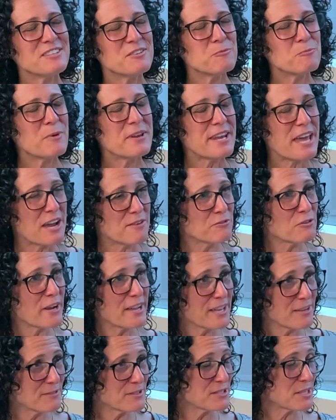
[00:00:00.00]
whenever I
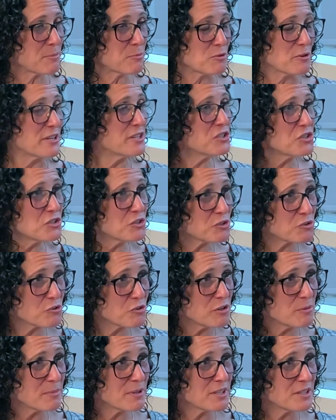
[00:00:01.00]
have a separation
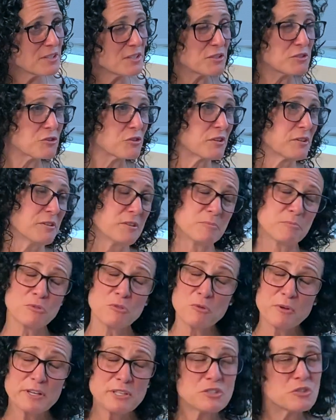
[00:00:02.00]
agreement, a an
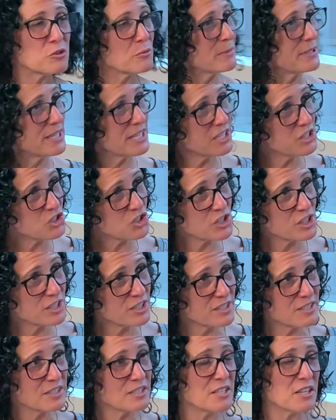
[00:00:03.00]
employee
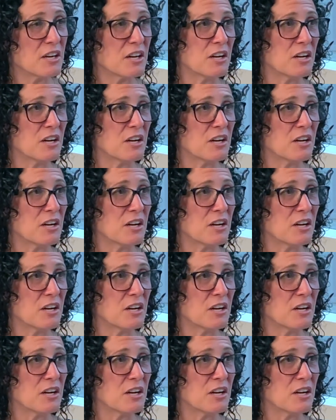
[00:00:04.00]
termination, yeah,